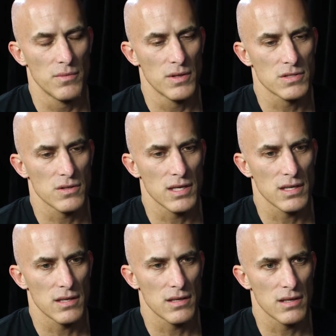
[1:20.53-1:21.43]
And so
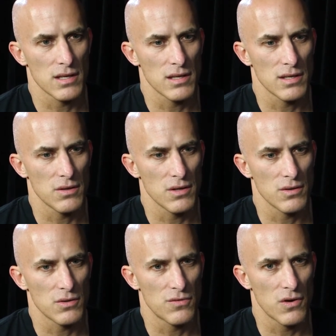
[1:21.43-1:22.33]
that
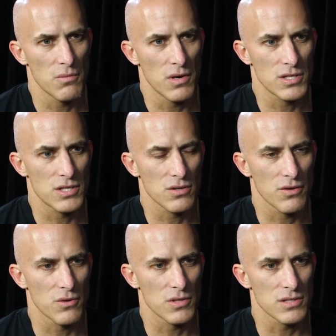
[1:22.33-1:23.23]
it was very much,
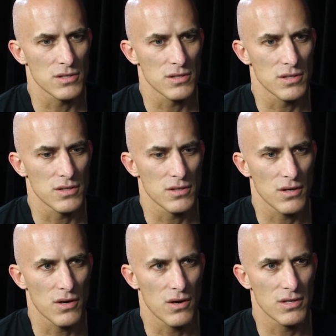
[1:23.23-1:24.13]
although it's
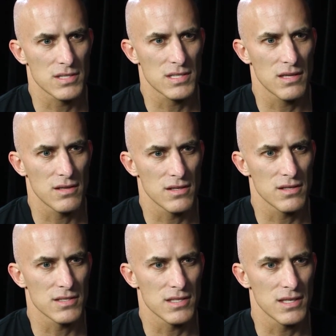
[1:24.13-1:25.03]
hard to say that it
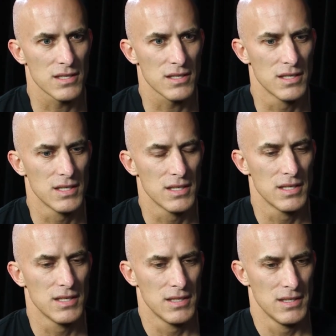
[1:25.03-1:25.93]
is a
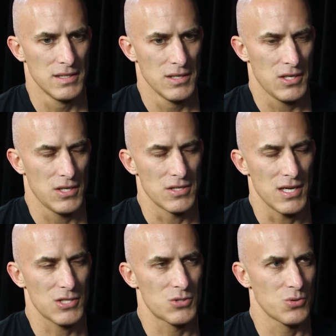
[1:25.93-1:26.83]

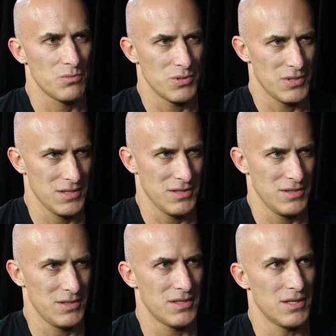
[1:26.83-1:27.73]
contextual building,
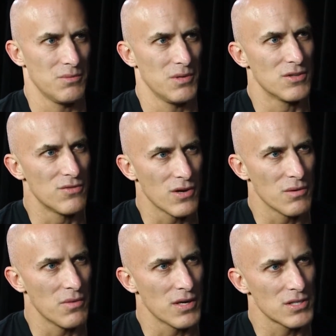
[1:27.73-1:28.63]
it's very
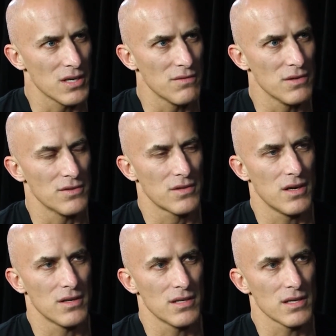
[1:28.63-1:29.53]
much of its
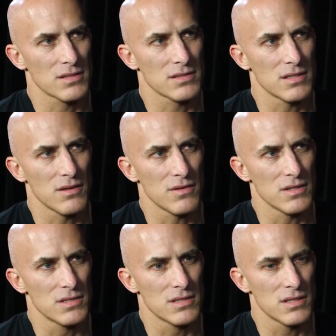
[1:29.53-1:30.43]
context and of
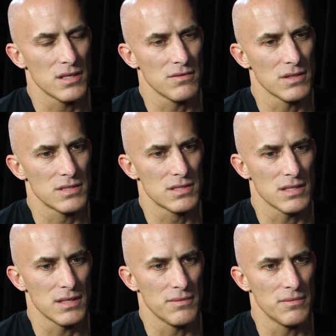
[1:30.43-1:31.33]
its
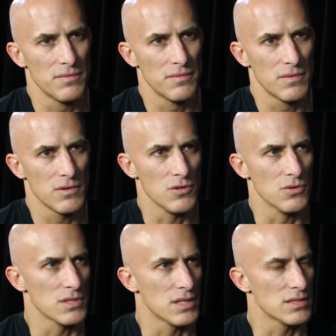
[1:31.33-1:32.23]

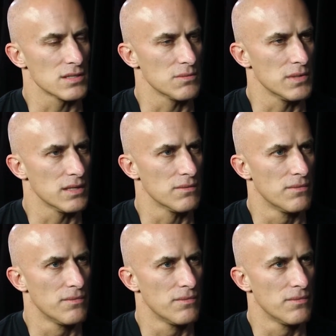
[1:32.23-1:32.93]
use and its demand.